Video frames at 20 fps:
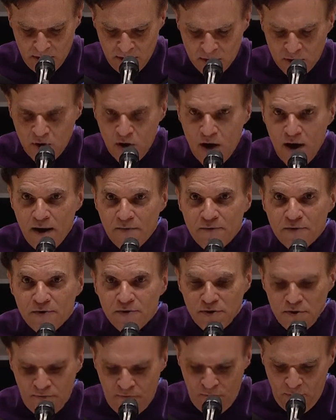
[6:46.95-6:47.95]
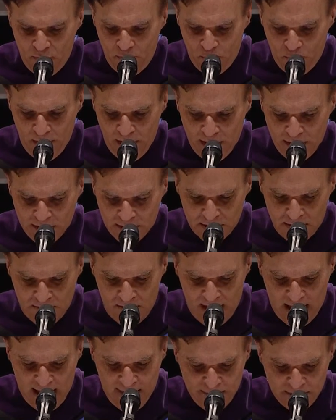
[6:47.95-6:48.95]
to offer the full range of
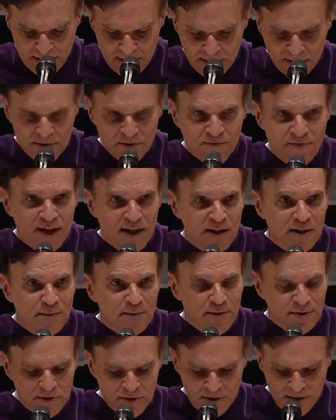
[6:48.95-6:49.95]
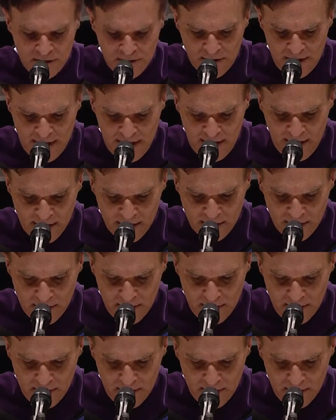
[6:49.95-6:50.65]
options available to the client,